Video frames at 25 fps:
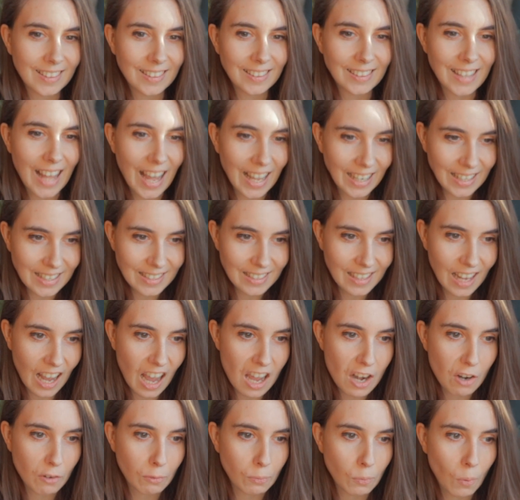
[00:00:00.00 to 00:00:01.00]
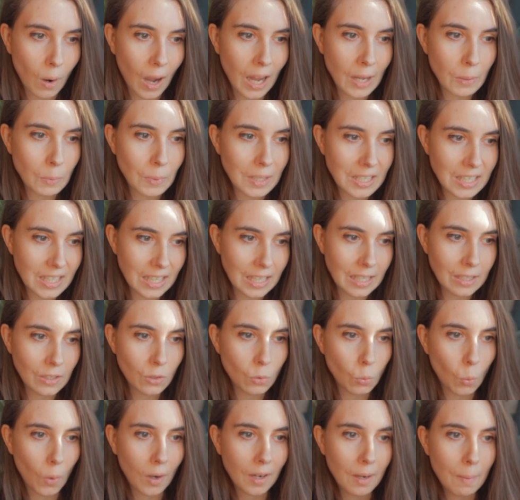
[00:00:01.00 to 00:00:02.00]
that is kind of why we
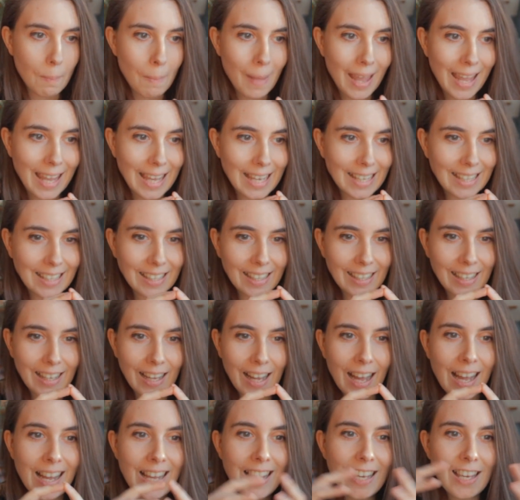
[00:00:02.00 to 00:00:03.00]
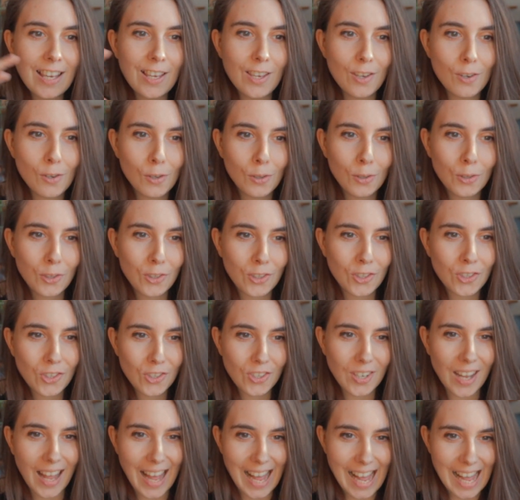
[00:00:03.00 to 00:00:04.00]
didn't want to make a
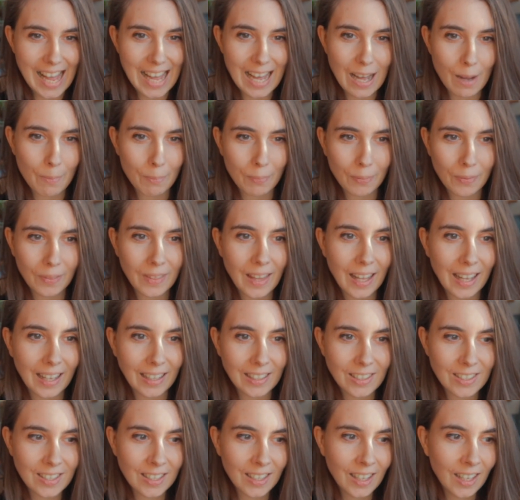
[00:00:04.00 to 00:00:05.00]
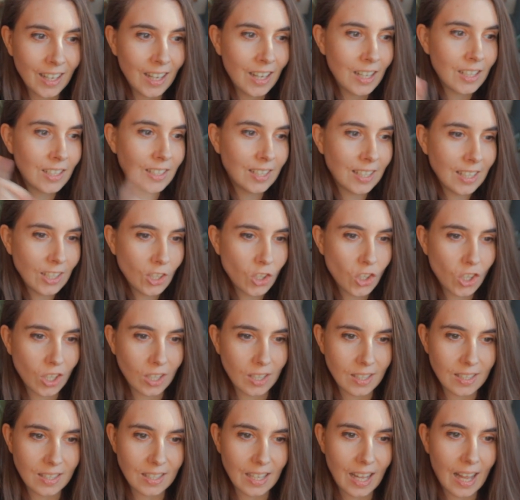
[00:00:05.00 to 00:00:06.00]
huge app that
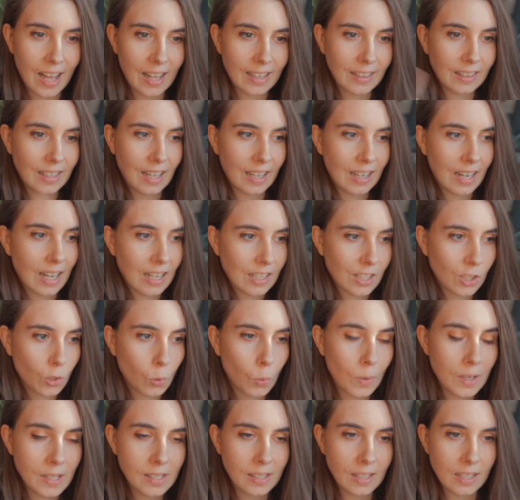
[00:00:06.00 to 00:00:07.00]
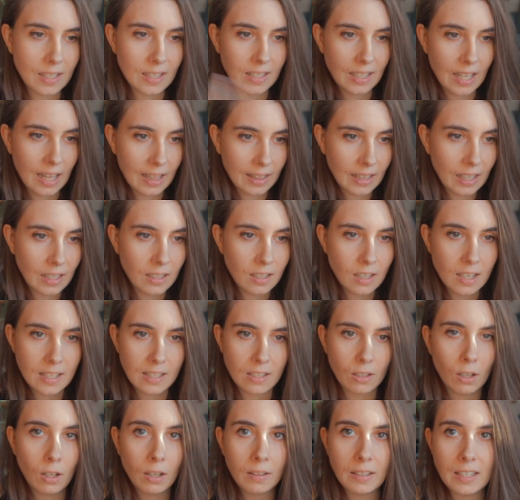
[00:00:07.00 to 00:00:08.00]
teaches and then has quizzes and then
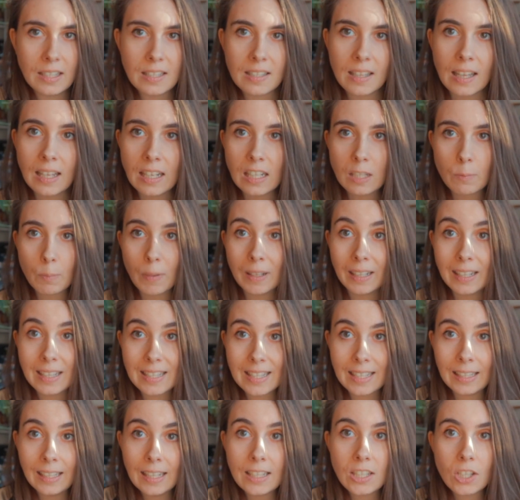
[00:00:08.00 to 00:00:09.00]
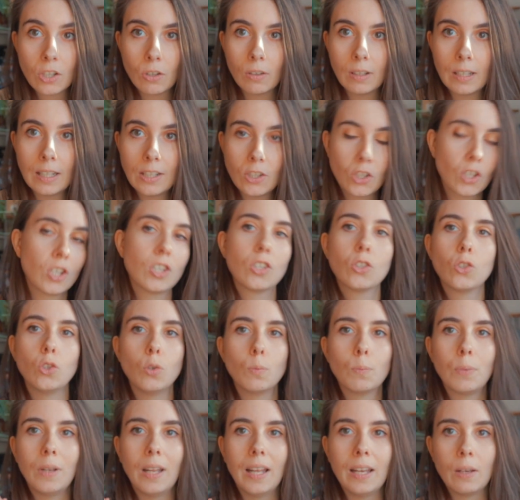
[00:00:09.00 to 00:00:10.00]
does all these things, but it's literally just
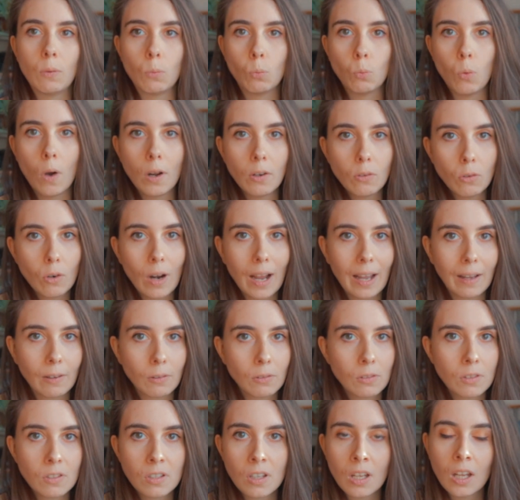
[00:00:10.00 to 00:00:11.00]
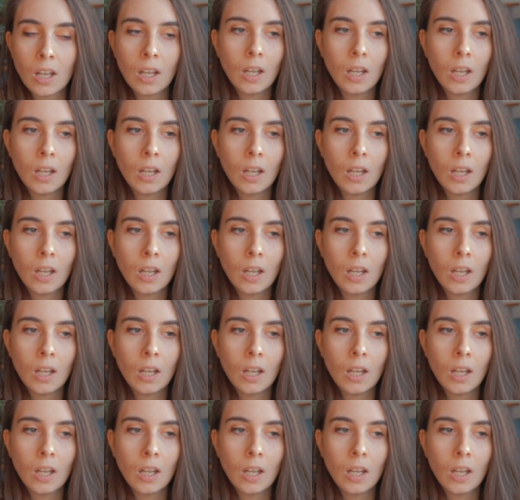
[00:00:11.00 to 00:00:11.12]
you play one round,